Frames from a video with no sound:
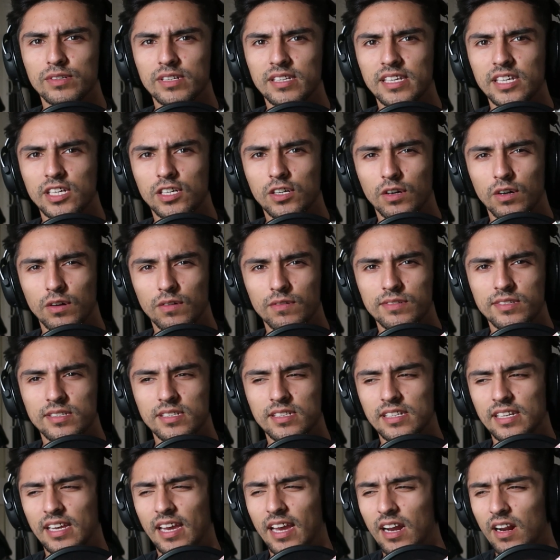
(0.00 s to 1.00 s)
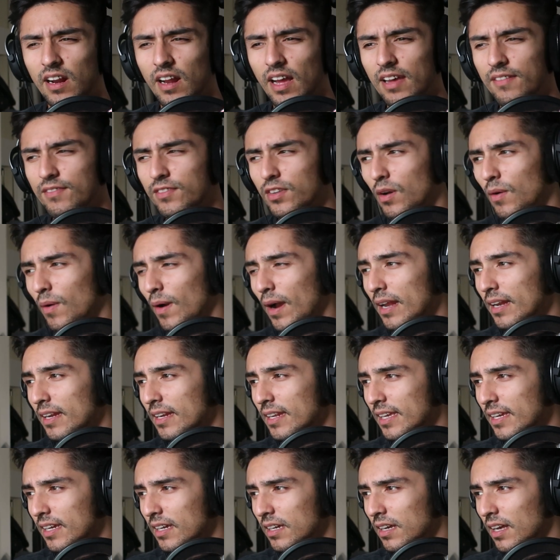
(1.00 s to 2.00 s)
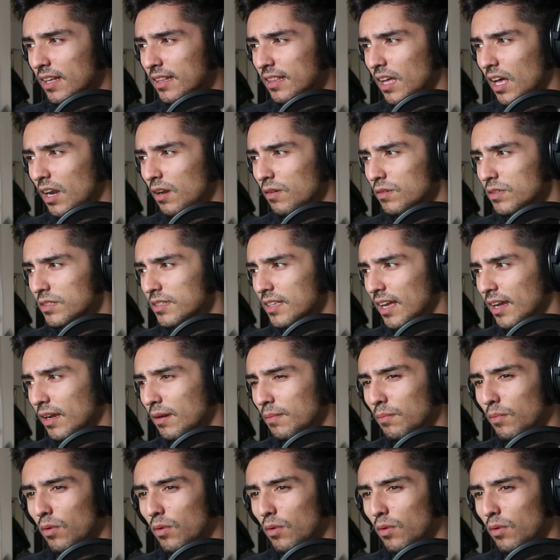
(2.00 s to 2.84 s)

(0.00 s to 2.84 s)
really curves in the air? I have no idea. I thought it was like